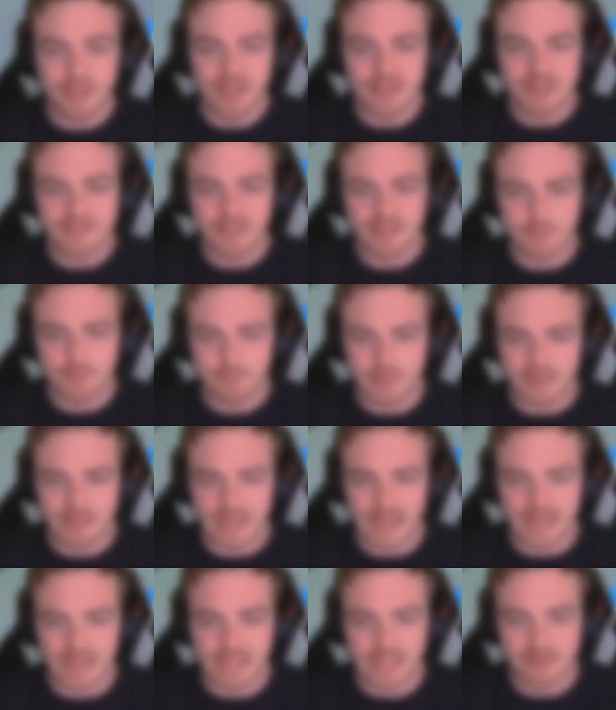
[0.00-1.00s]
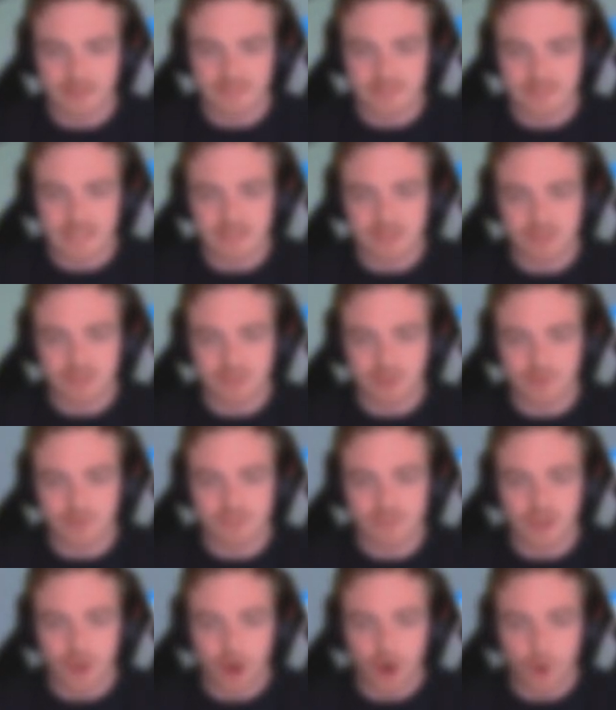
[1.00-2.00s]
It's a little bit laggy because these
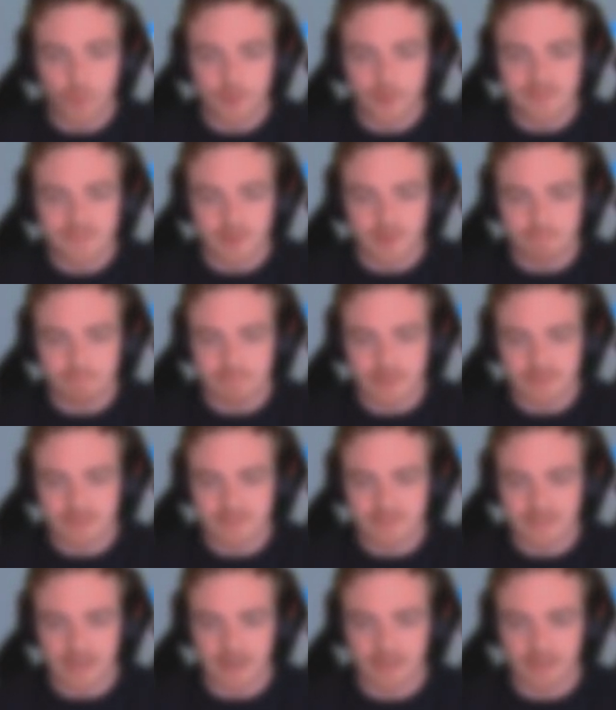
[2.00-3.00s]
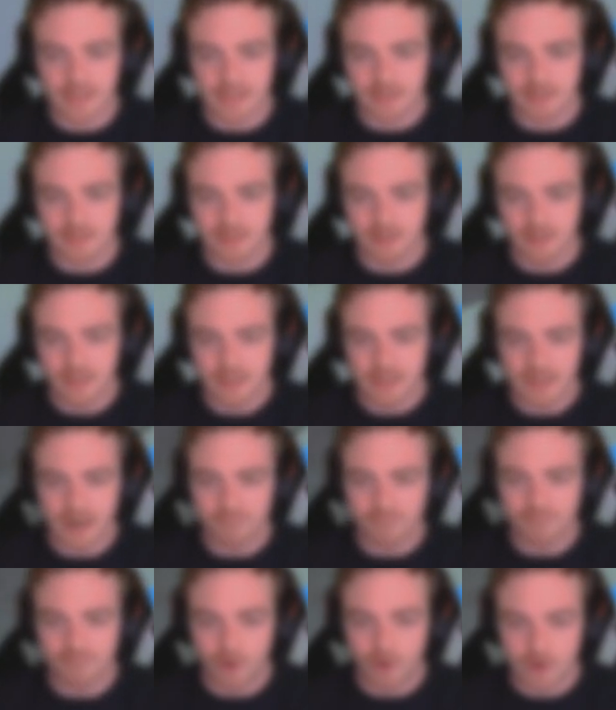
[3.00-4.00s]
dudes always admit this kind of like little
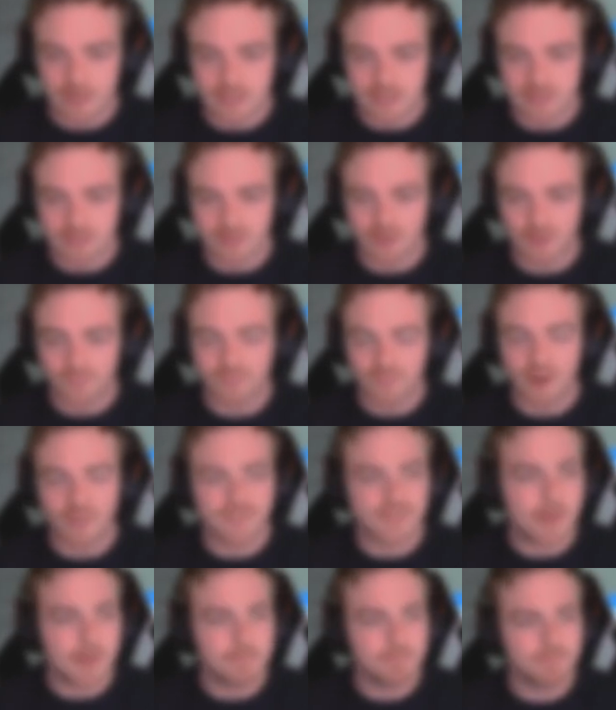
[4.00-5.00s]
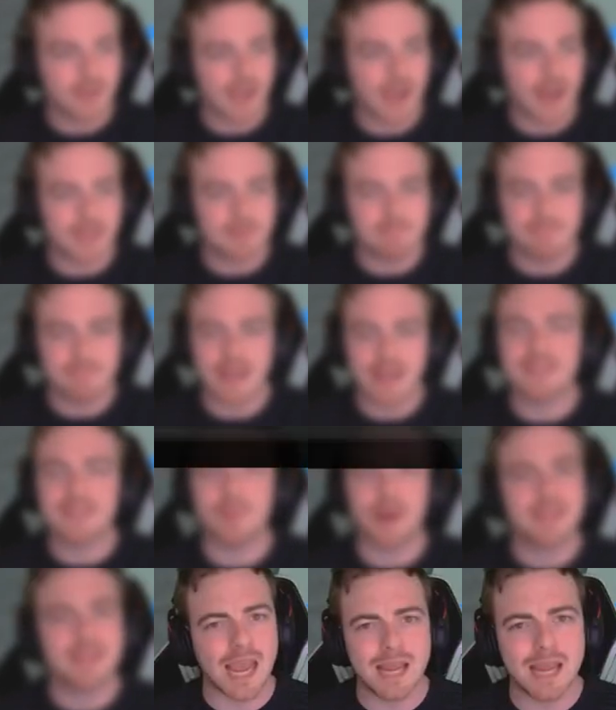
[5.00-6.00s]
kind of foggy stuff off them and it makes
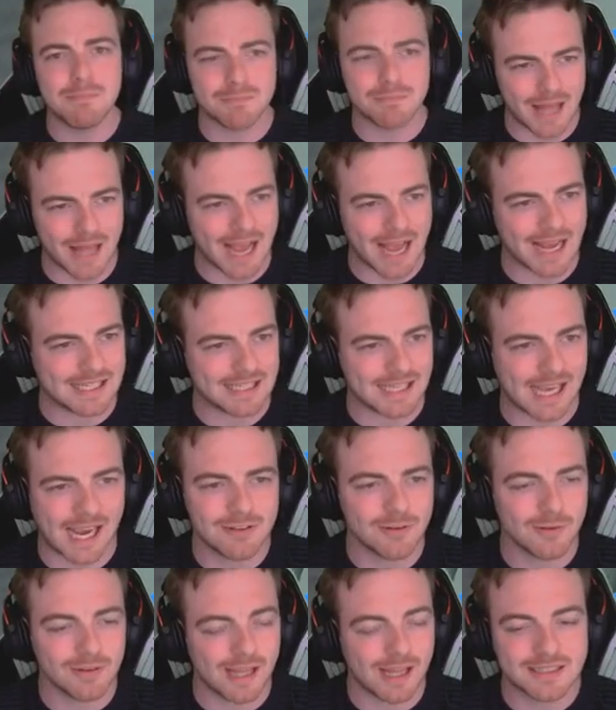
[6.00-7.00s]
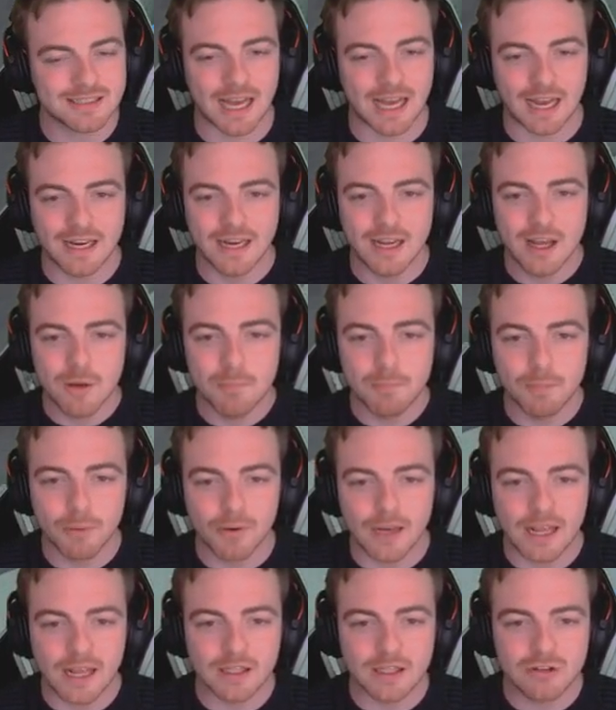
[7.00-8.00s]
my game laggy. I don't like that. But
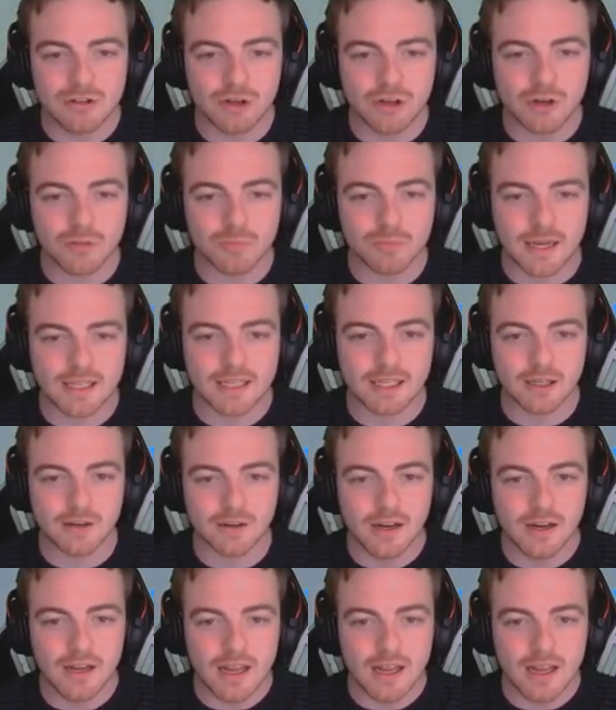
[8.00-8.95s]
uh, the dude right here,